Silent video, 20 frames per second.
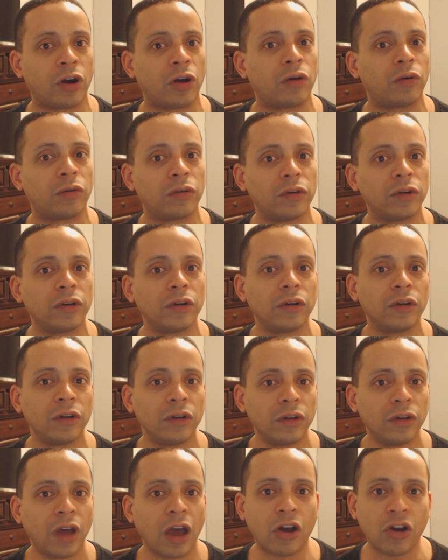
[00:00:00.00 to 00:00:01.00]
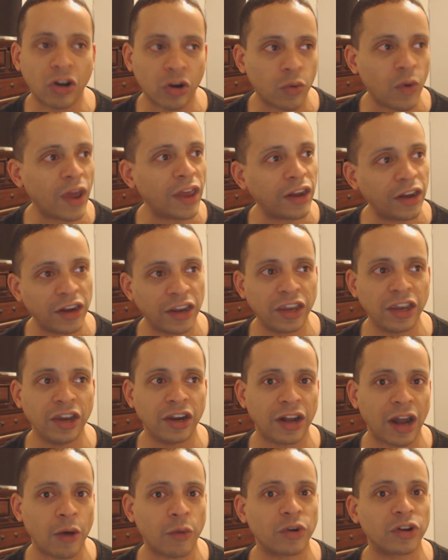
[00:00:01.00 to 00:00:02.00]
bro. I could have waited a
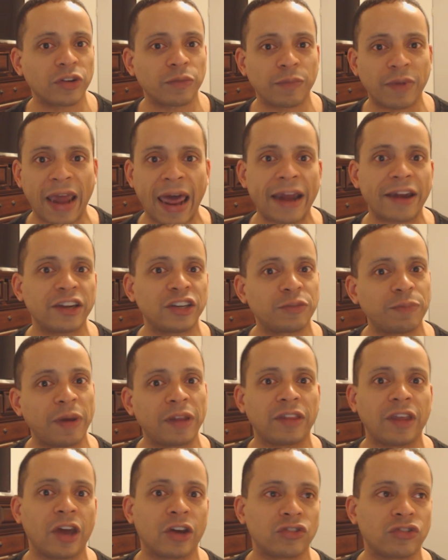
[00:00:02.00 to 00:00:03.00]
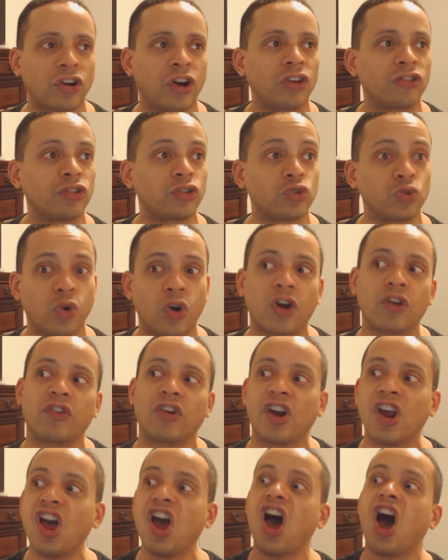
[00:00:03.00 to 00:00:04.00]
year and I would have gladly spent the extra $100,
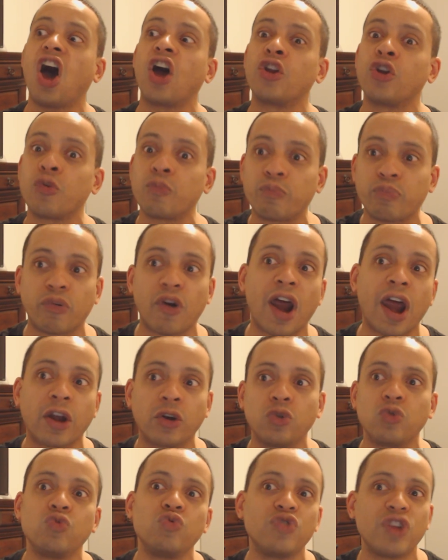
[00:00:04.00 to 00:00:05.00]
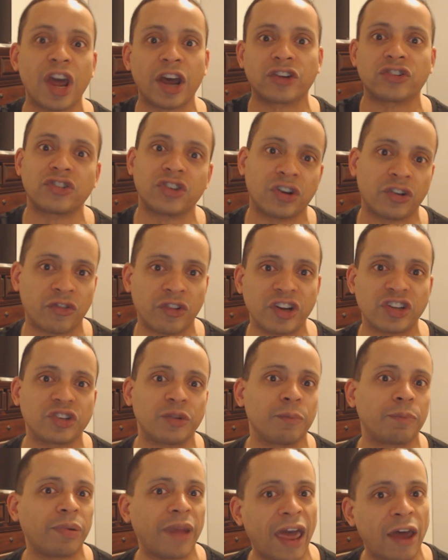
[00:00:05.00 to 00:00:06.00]
$200 on a brand new next
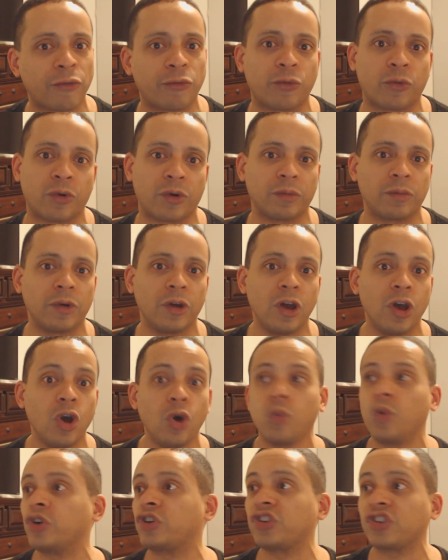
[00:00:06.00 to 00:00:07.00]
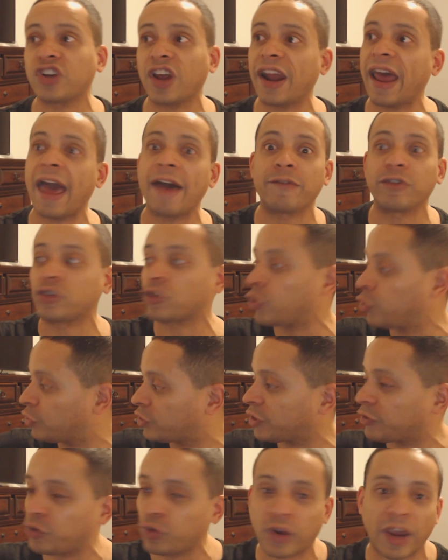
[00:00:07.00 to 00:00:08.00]
generation platform, which is going to have
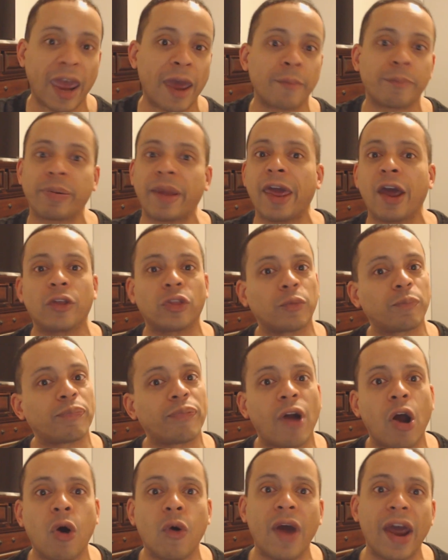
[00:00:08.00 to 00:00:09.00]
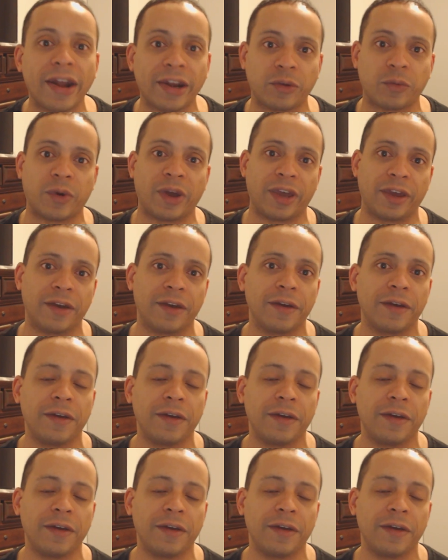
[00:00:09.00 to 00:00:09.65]
exclusives you can't play on the Pro anyway.